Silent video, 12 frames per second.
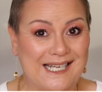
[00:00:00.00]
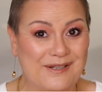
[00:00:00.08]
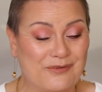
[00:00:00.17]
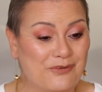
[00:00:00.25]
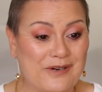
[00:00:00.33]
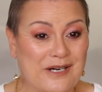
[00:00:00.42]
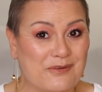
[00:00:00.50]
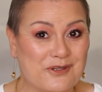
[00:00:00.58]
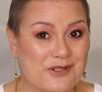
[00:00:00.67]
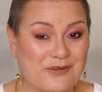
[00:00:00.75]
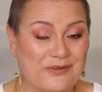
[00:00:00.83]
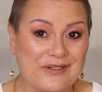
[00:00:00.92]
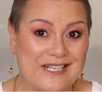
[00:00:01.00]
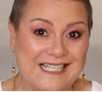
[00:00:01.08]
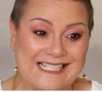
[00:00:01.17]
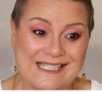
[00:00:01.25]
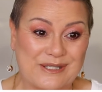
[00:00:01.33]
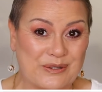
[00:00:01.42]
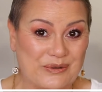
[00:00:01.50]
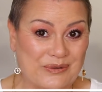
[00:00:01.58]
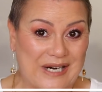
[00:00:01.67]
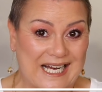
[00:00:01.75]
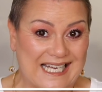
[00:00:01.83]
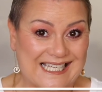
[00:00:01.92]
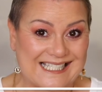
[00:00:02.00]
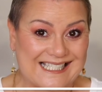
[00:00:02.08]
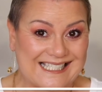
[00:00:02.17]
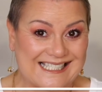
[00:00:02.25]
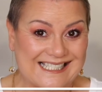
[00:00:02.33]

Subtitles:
fragrance free is great,